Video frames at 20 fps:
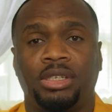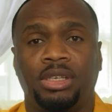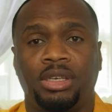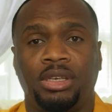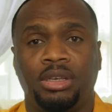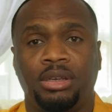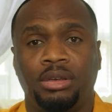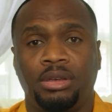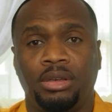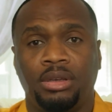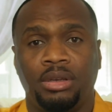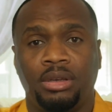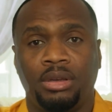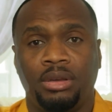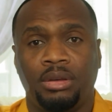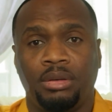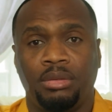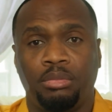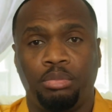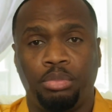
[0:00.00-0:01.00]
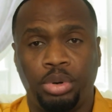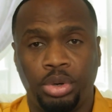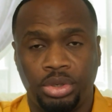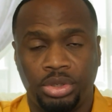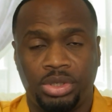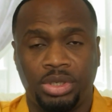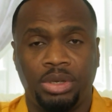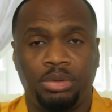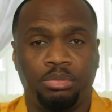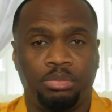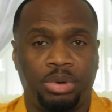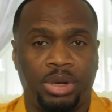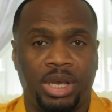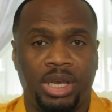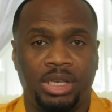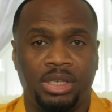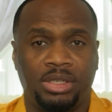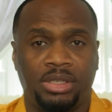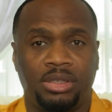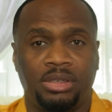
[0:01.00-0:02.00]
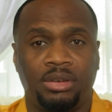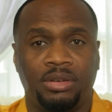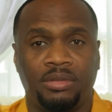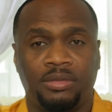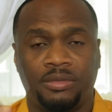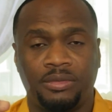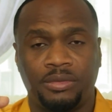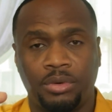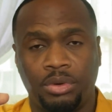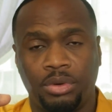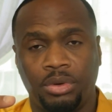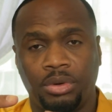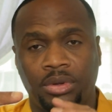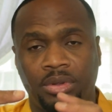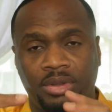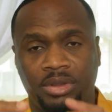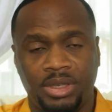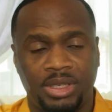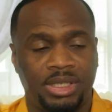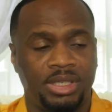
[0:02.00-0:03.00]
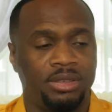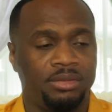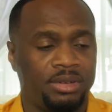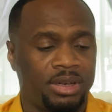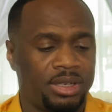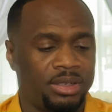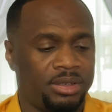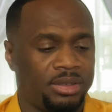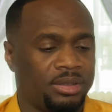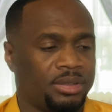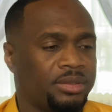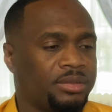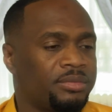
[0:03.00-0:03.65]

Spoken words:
The event theme, I get real specific on